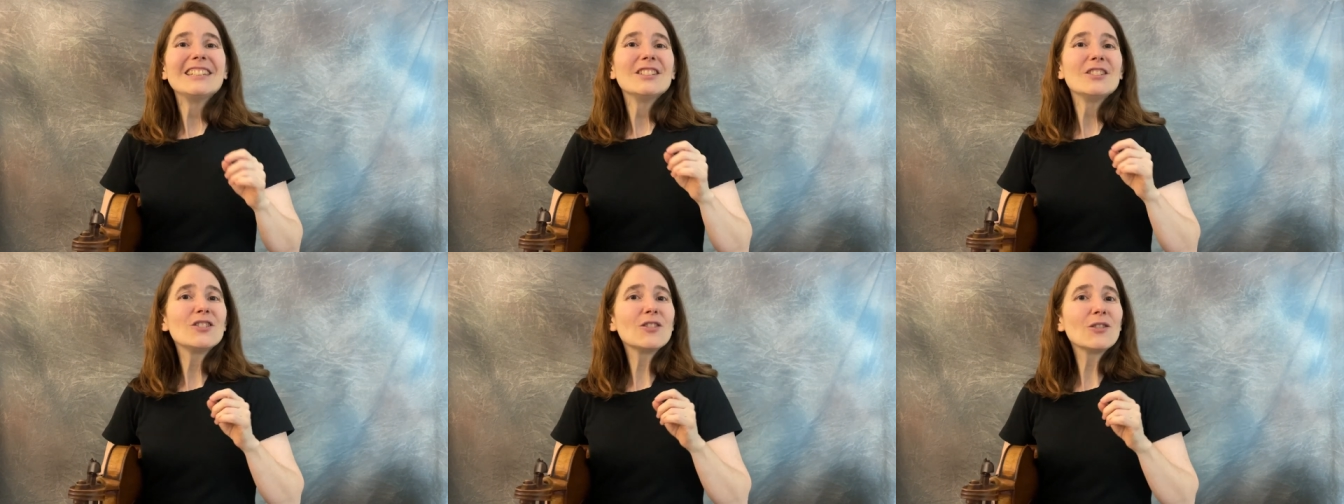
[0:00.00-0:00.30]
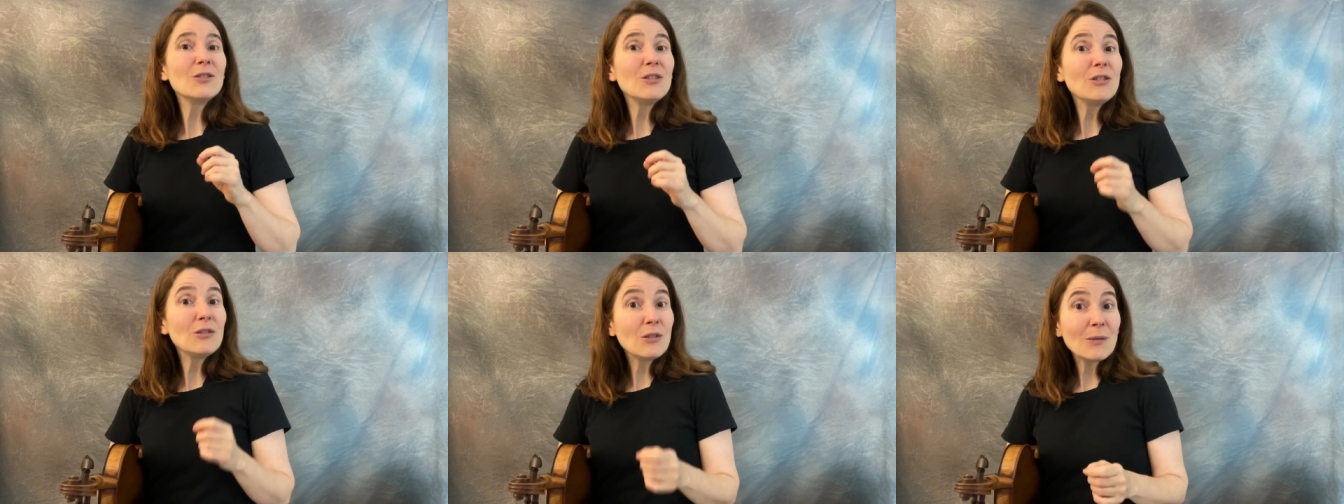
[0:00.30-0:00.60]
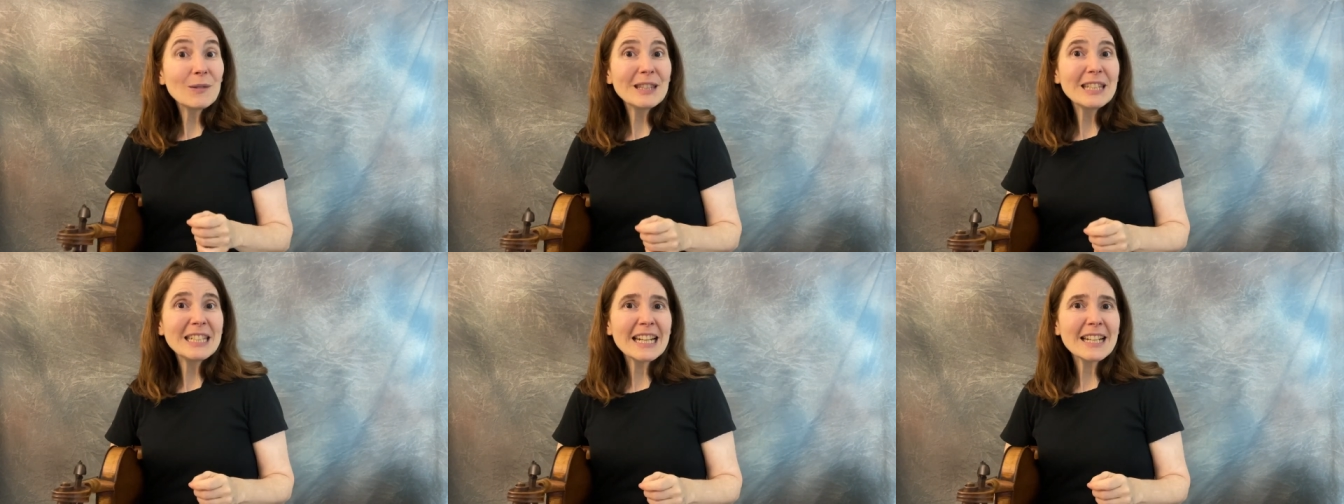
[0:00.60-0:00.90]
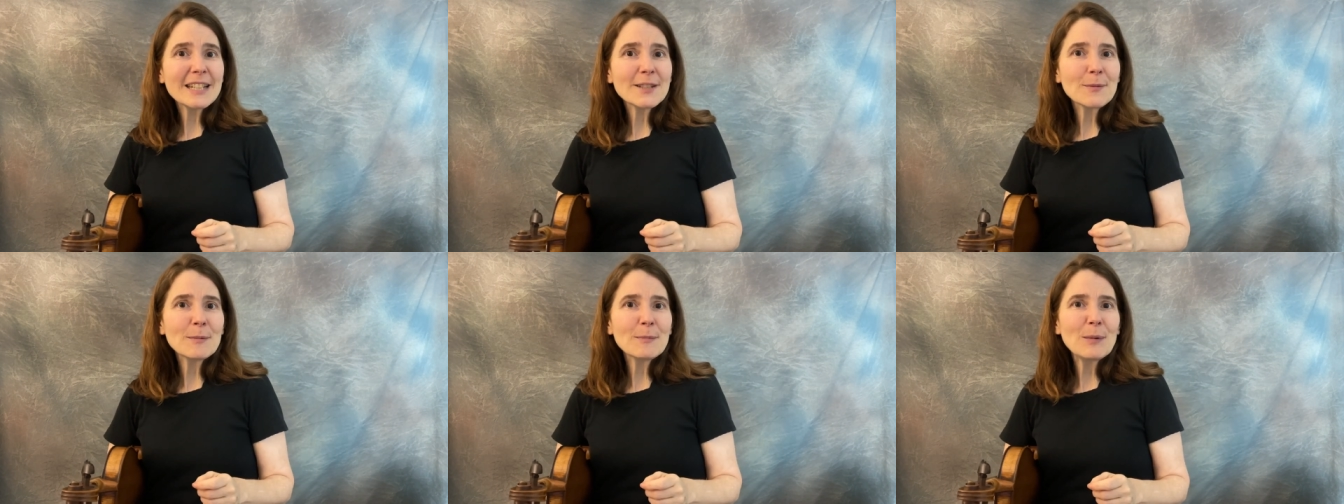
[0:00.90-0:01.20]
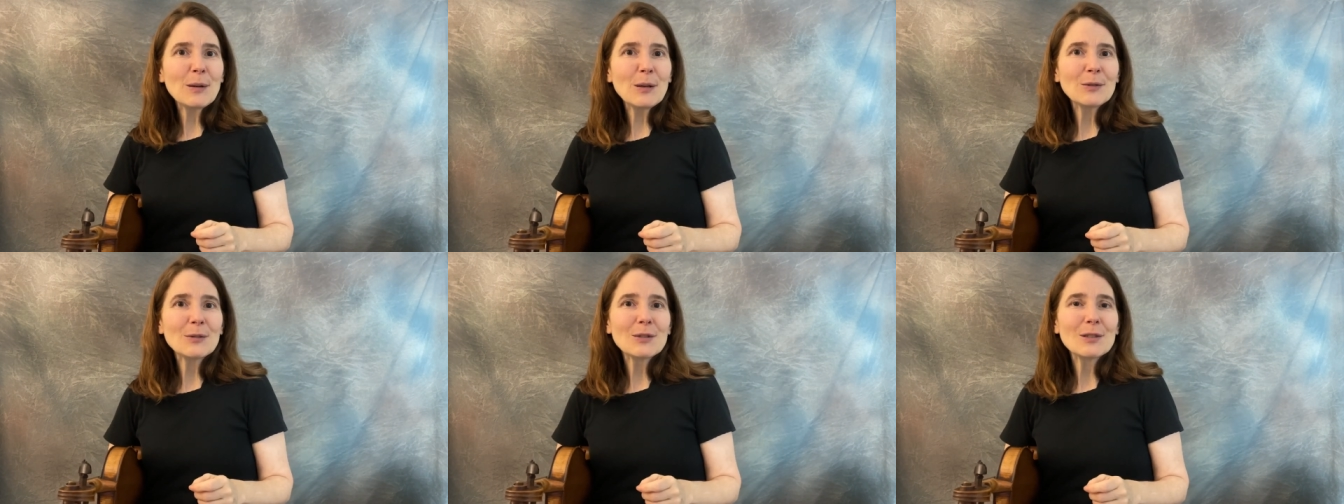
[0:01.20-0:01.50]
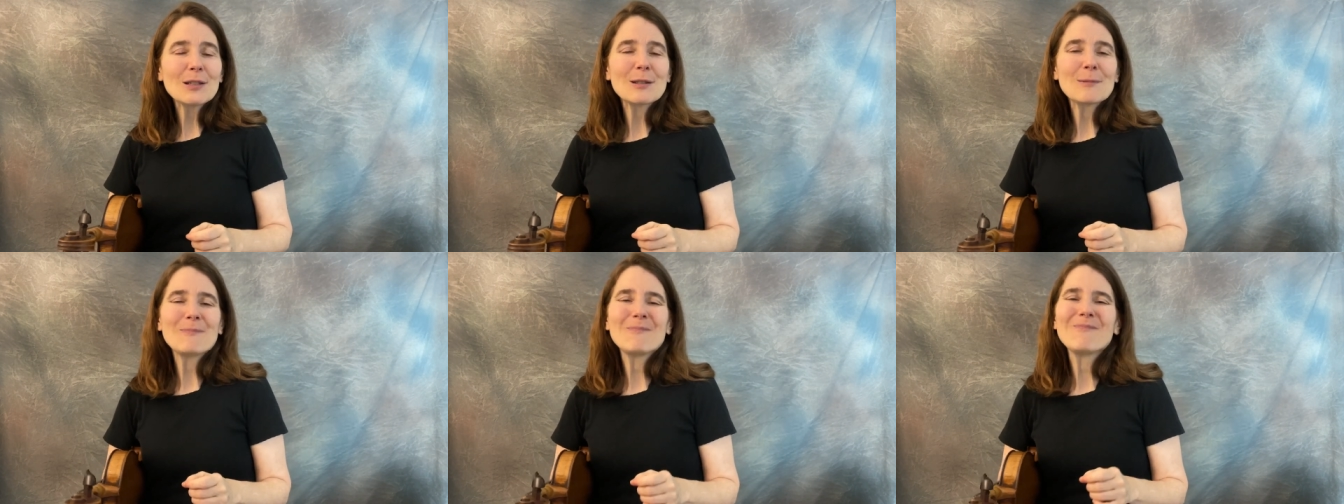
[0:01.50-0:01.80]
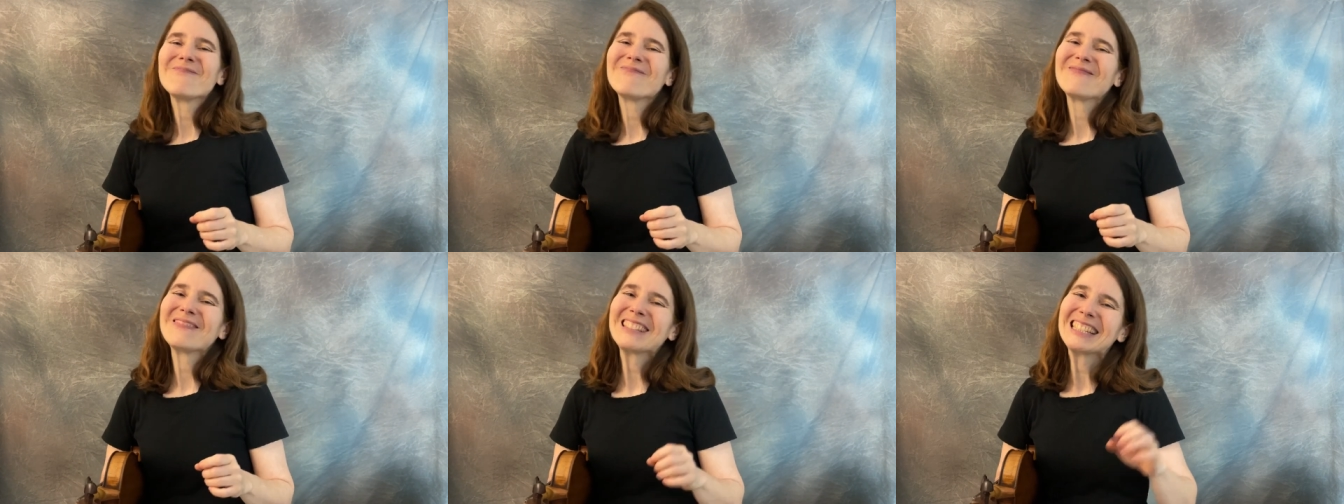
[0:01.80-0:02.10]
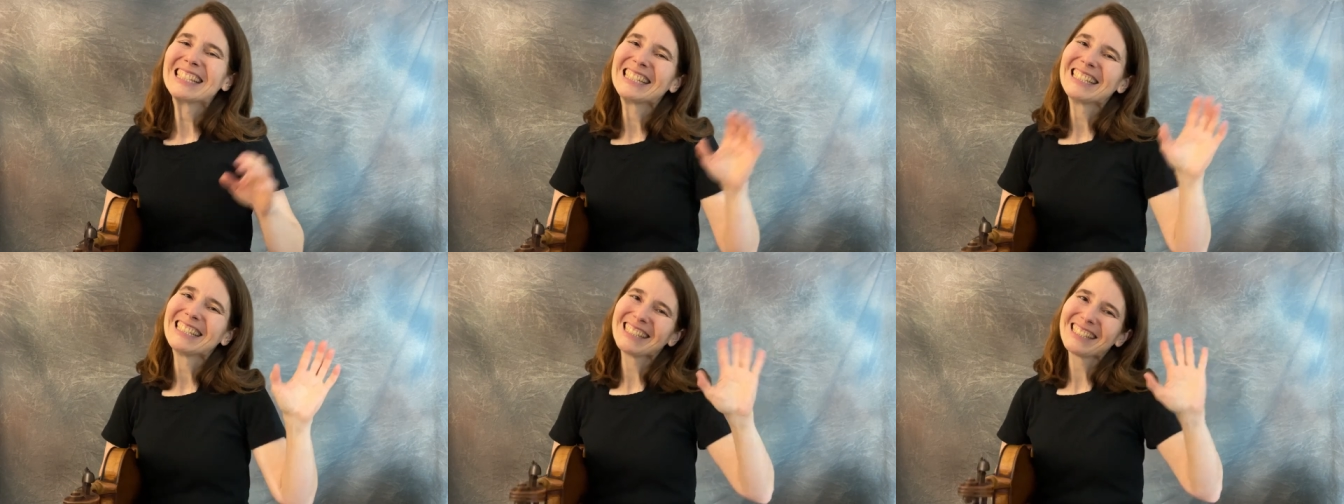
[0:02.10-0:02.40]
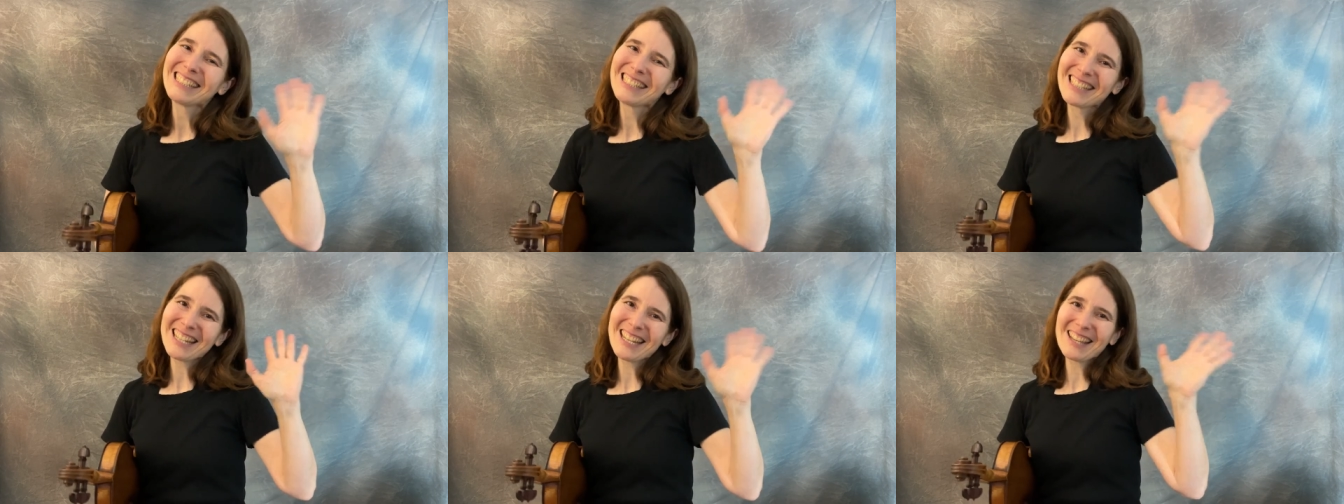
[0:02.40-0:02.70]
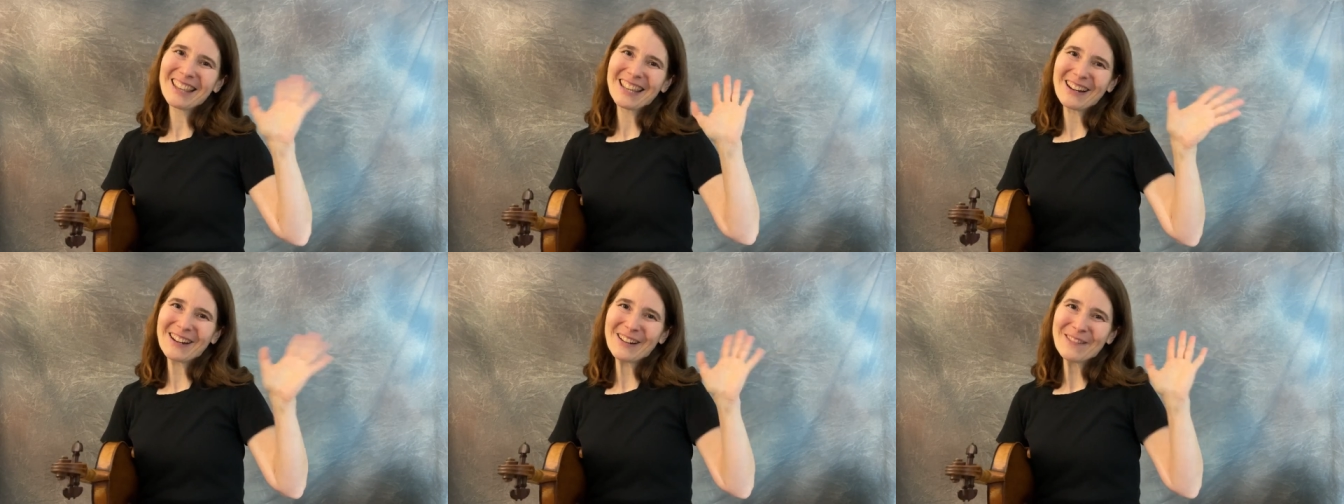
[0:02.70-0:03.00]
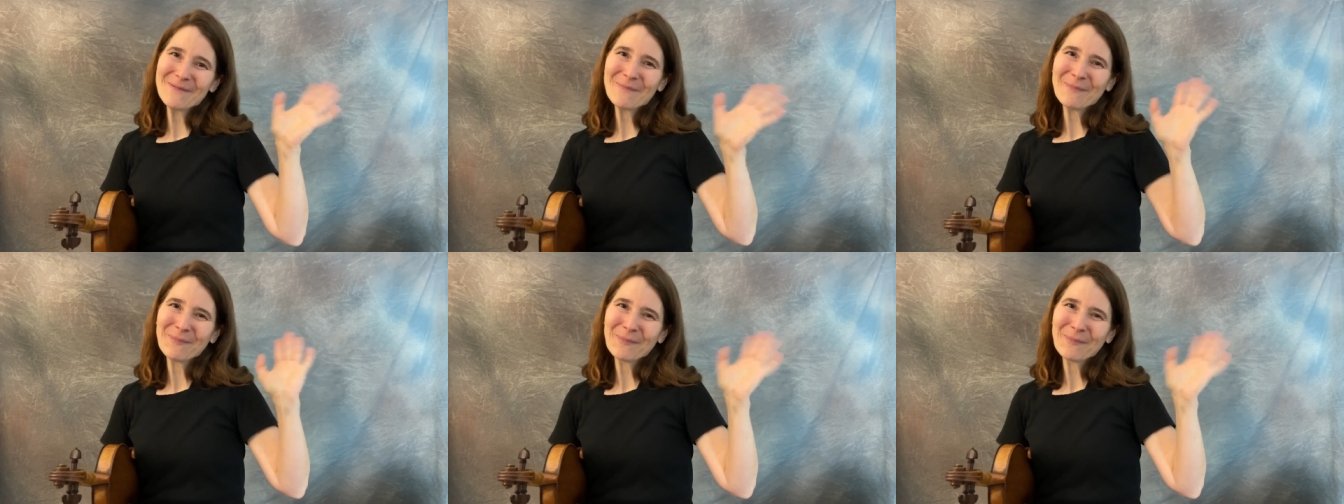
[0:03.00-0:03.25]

so you know when the next one posts. See you there.